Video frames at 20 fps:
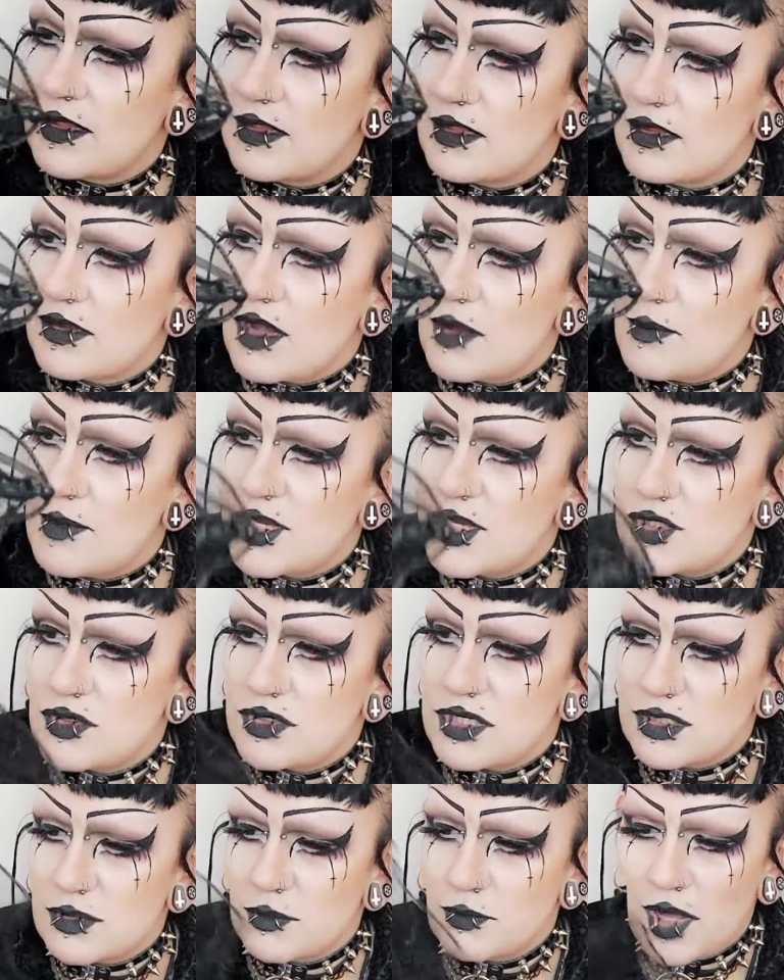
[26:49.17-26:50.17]
Gotta make sure it
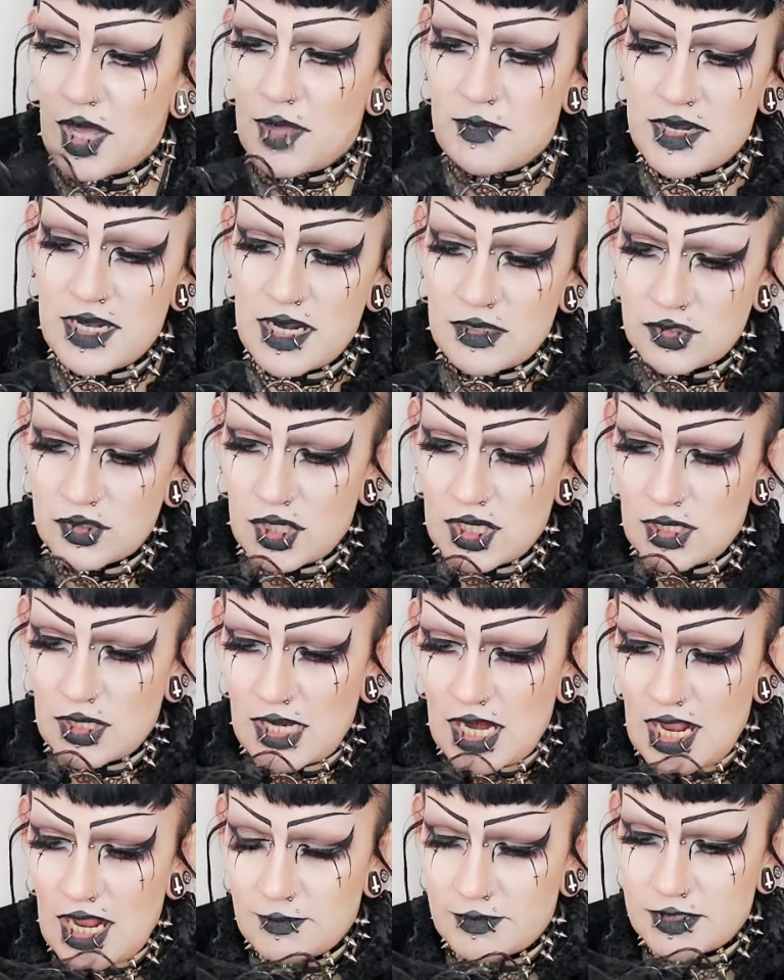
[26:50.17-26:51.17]
doesn't bite me now trying to
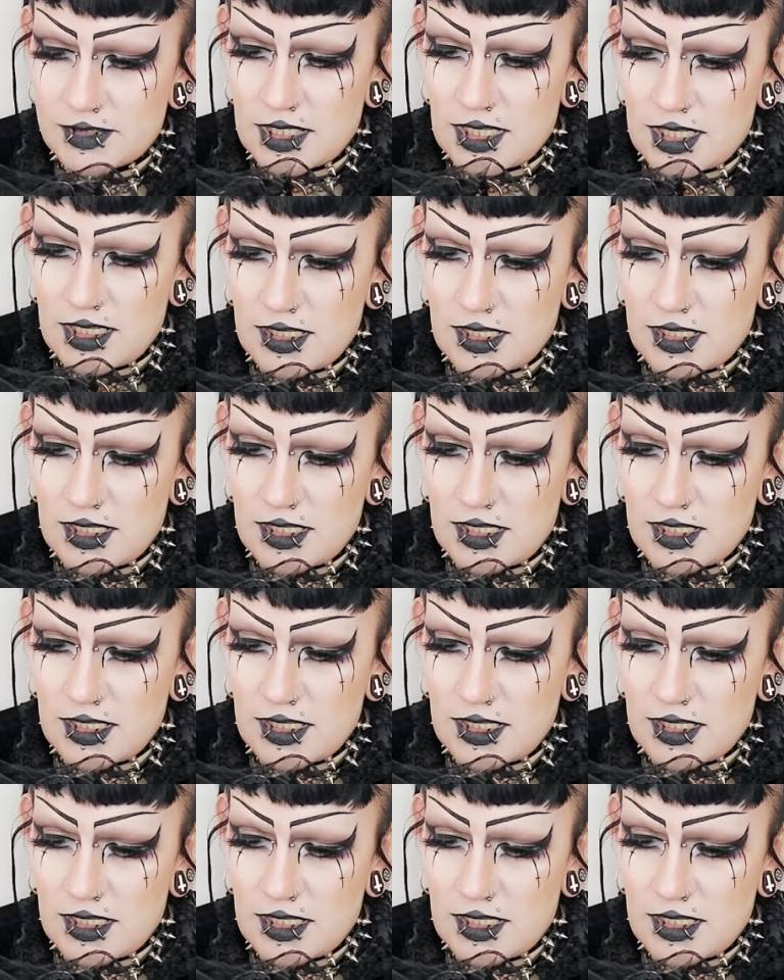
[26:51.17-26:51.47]
collapse it.